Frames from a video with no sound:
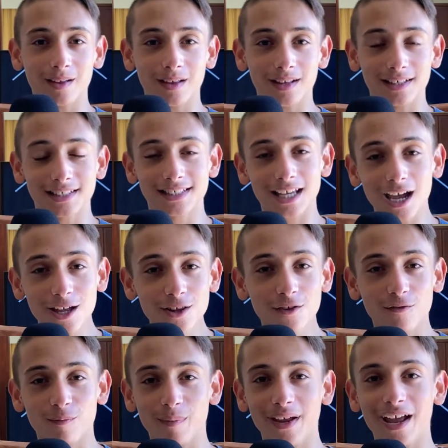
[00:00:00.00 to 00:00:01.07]
inside
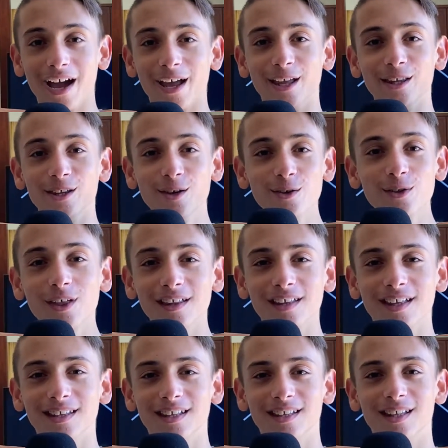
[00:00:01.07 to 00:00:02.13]
of me I knew that
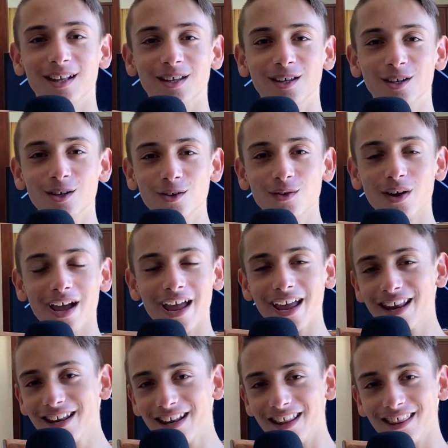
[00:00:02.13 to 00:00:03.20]
I didn't know
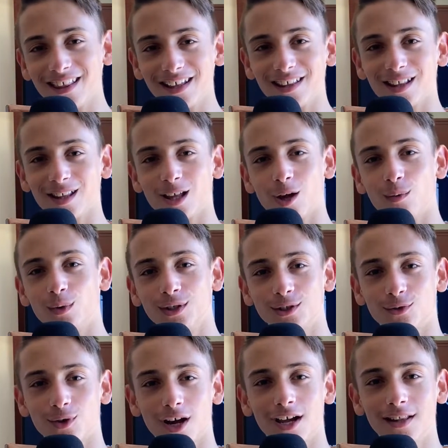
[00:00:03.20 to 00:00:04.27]
anything that I
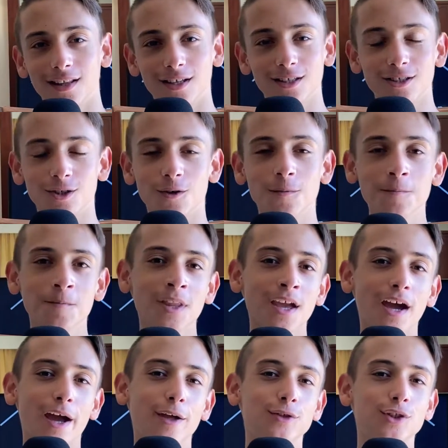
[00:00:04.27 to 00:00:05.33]
was writing, so
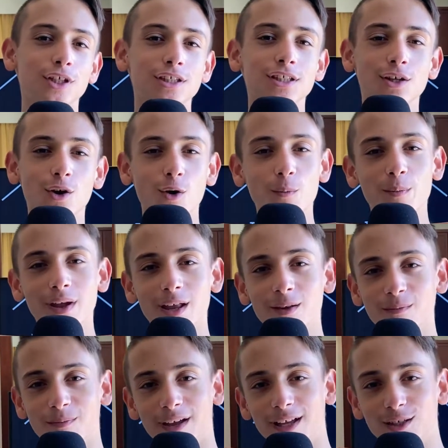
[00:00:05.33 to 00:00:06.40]
I just copy
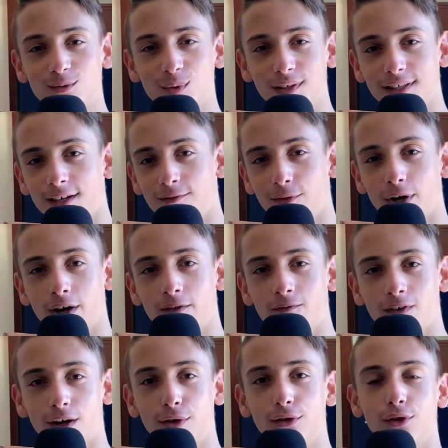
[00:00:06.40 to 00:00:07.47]
and paste whatever I
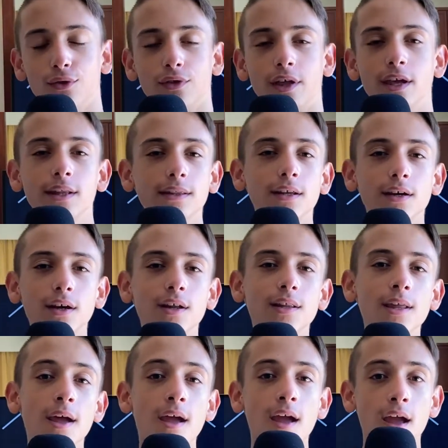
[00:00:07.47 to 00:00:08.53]
found on the
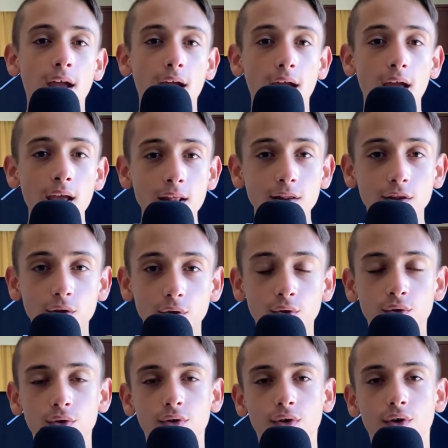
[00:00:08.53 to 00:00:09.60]
internet, and to
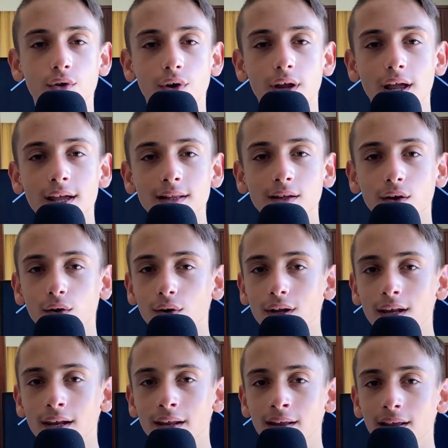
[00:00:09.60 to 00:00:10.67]
create
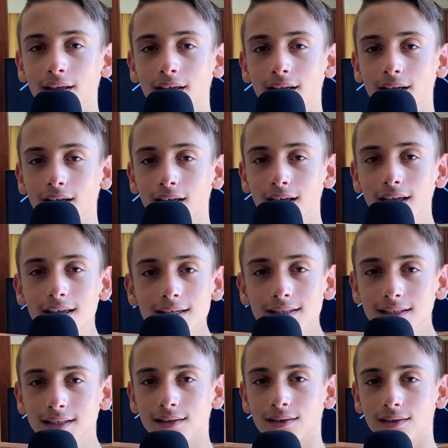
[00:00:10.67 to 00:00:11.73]
really
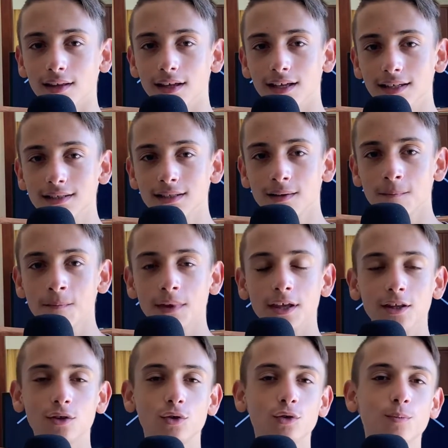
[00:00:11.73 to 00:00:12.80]
easy things
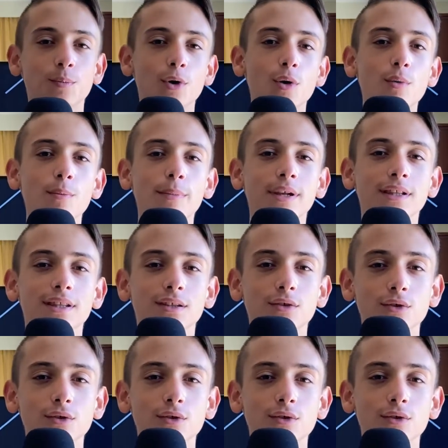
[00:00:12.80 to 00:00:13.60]
it could probably